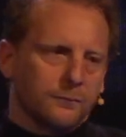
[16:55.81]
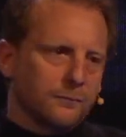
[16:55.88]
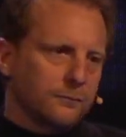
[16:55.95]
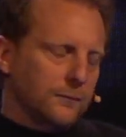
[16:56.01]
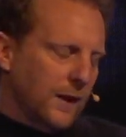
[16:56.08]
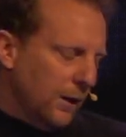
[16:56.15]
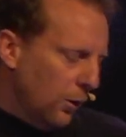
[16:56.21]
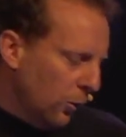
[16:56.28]

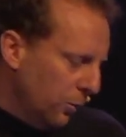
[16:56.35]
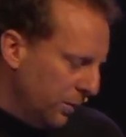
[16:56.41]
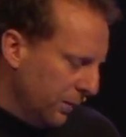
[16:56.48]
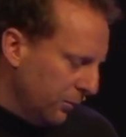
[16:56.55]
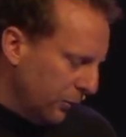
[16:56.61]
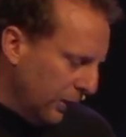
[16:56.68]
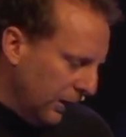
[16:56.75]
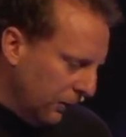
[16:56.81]
My hope and
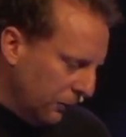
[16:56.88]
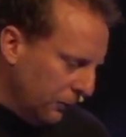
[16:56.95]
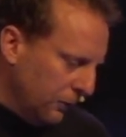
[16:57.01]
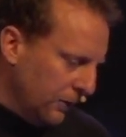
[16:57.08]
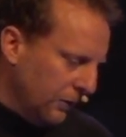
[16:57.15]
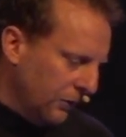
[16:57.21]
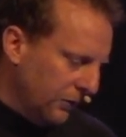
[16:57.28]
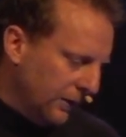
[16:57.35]
prayer through
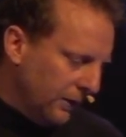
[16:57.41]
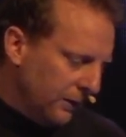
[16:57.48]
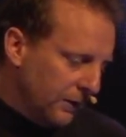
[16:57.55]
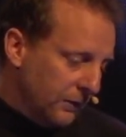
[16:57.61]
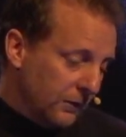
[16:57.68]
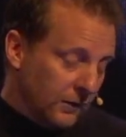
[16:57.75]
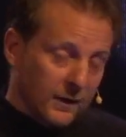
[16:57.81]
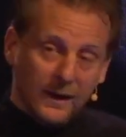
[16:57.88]
this
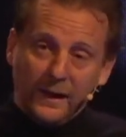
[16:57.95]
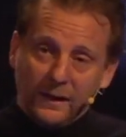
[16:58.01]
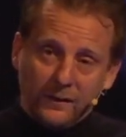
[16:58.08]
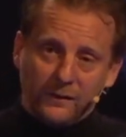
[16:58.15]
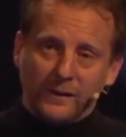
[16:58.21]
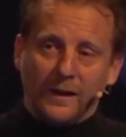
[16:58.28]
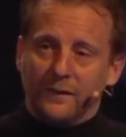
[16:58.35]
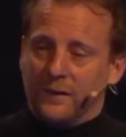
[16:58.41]
series, again,
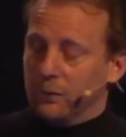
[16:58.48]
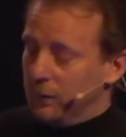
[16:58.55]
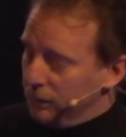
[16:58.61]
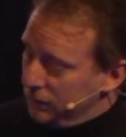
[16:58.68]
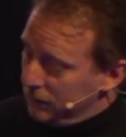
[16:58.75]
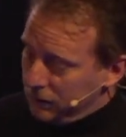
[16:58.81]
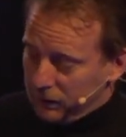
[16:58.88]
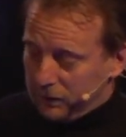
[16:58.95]
is not that we
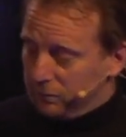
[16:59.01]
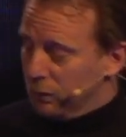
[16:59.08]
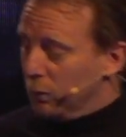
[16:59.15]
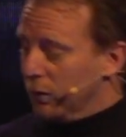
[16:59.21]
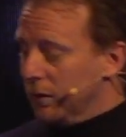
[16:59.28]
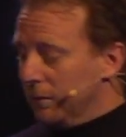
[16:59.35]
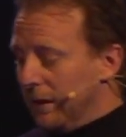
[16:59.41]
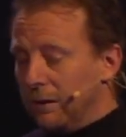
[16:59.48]
would learn
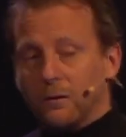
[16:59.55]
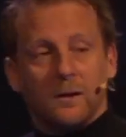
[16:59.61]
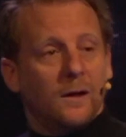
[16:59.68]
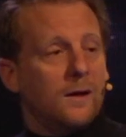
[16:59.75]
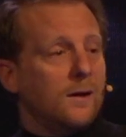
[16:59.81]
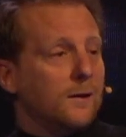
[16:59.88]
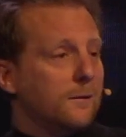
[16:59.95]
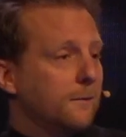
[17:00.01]
more about
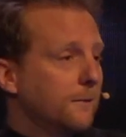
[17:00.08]
God,